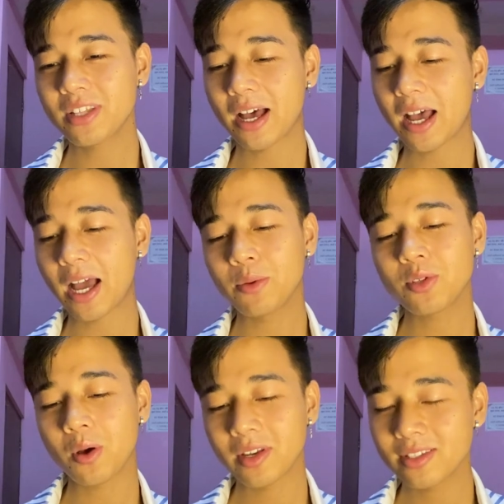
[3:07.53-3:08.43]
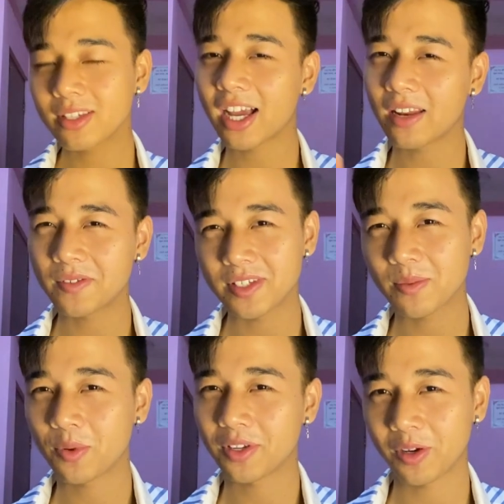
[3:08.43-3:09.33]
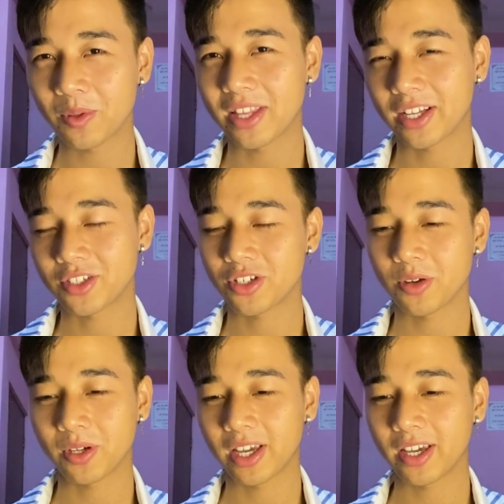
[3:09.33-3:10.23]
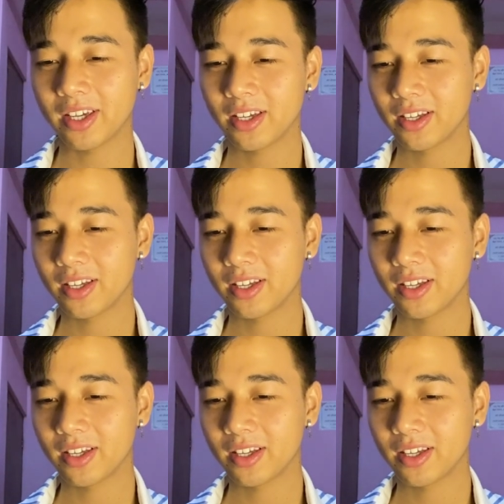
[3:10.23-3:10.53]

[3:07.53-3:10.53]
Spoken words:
I was honestly kind of disappointed with that show, okay?